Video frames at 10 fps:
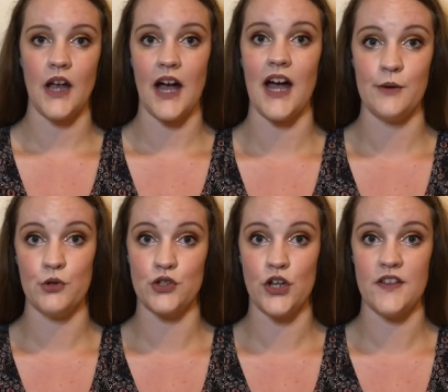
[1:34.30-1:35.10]
I will
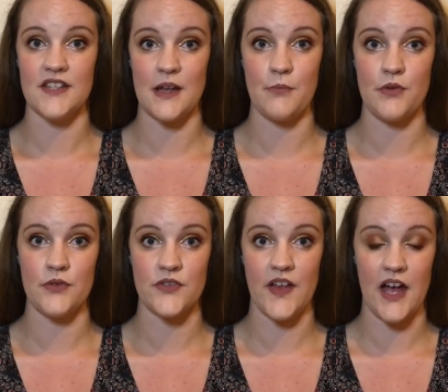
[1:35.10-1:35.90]
show you the
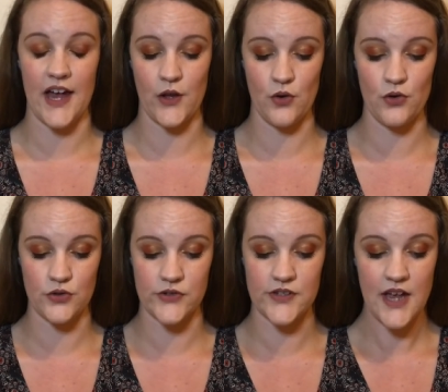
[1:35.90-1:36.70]
samples that I
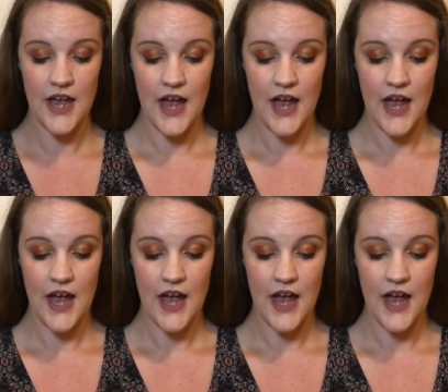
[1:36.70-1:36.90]
ordered.